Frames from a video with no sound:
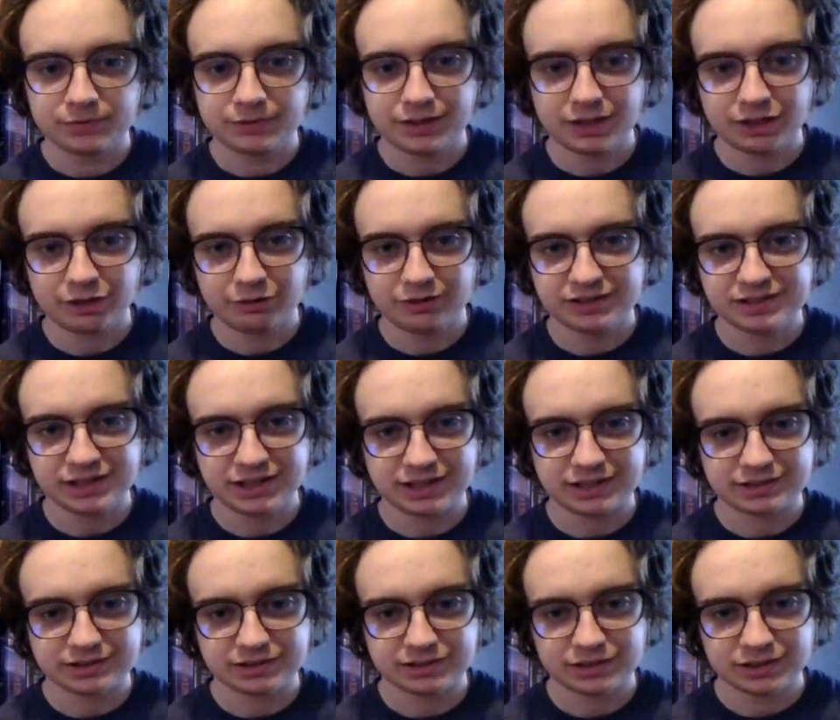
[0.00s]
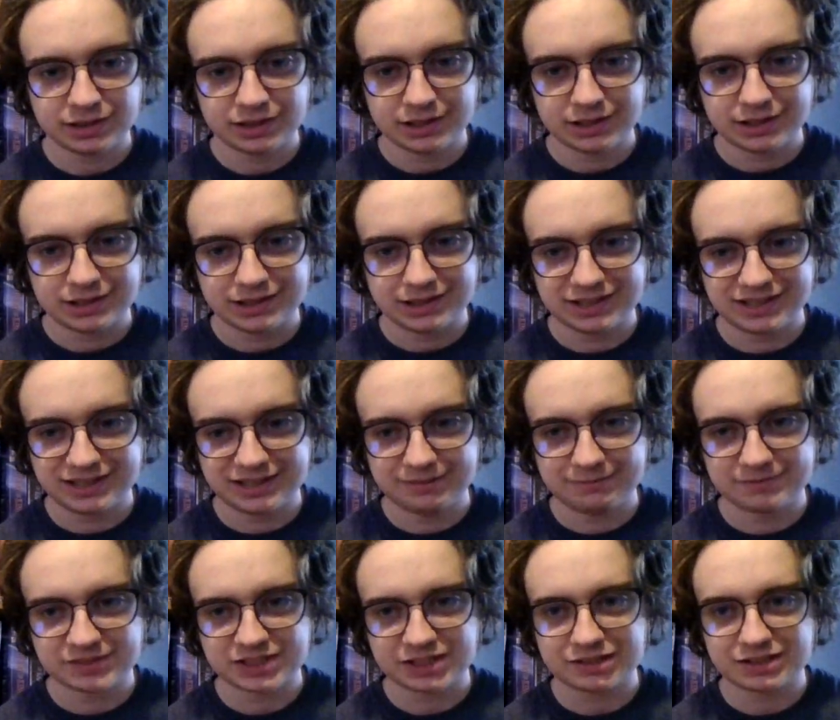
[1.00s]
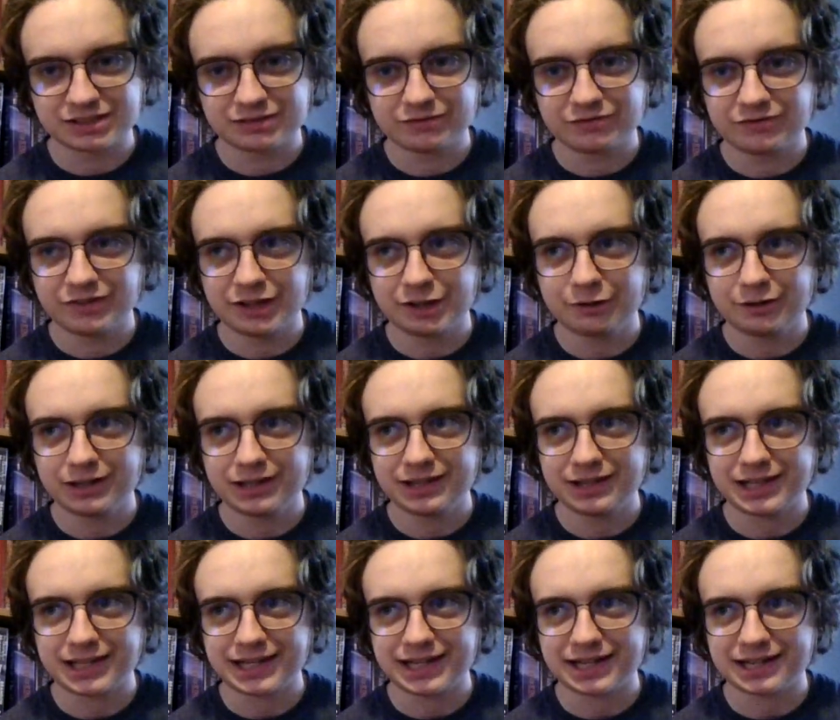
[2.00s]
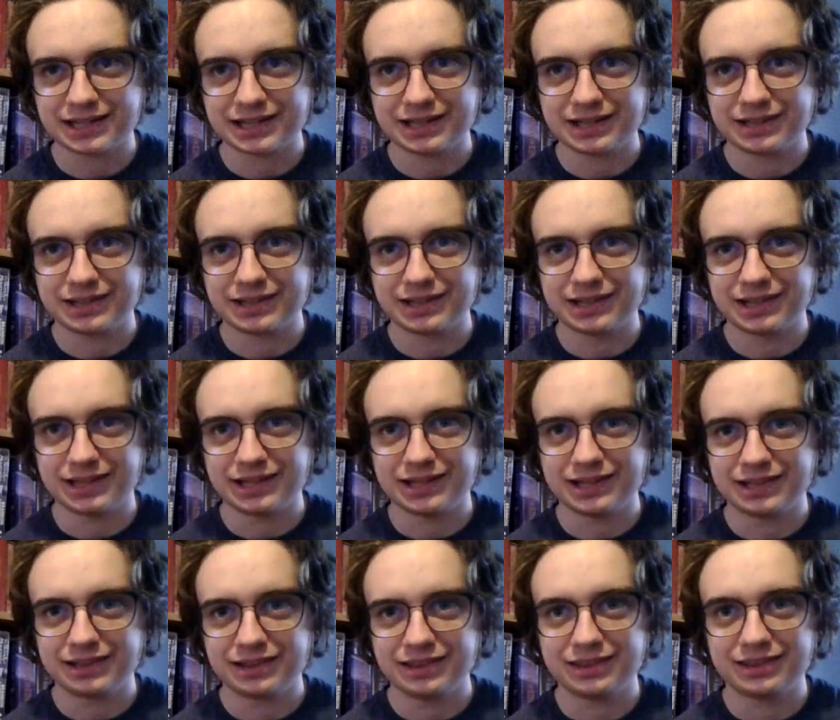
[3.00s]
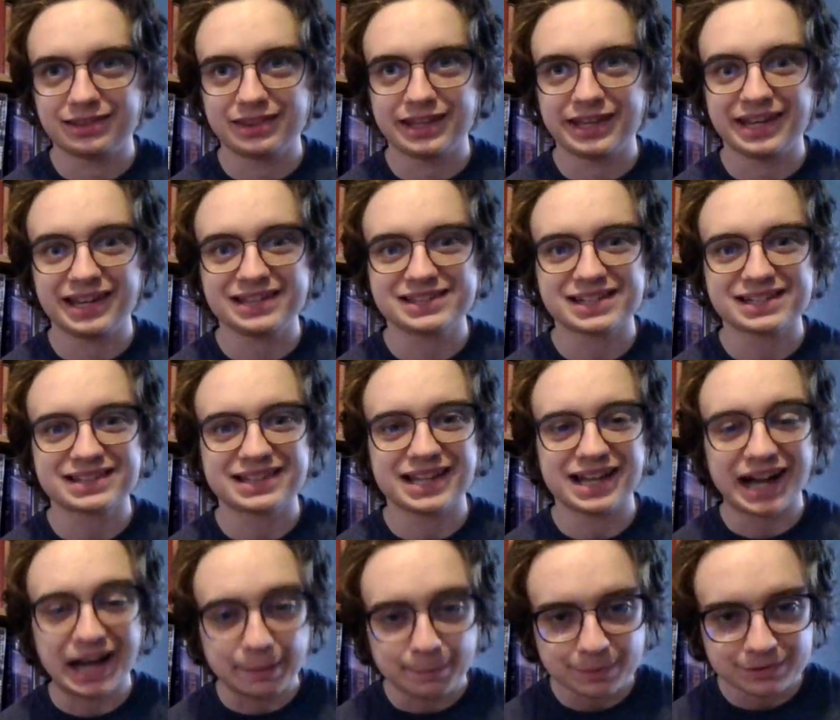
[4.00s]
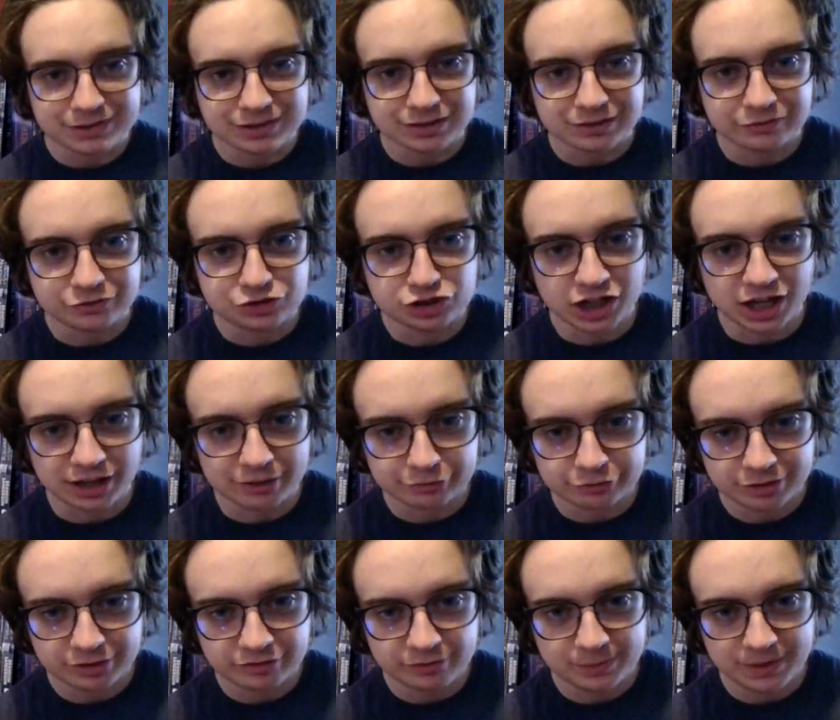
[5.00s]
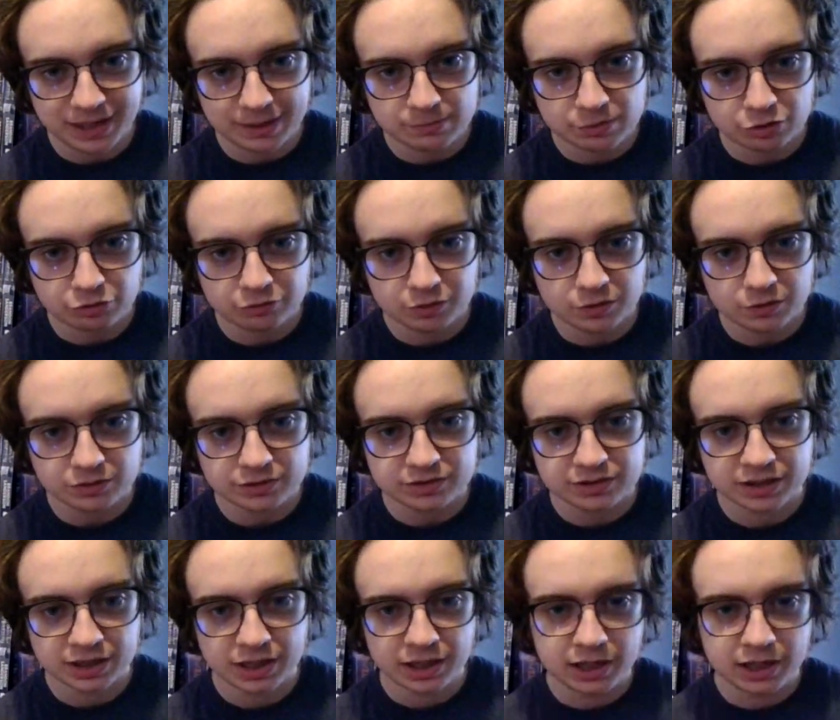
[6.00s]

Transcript: You know, he's nice. Um, so it's a very like the he's like the opposite of Joffrey from Game of Thrones.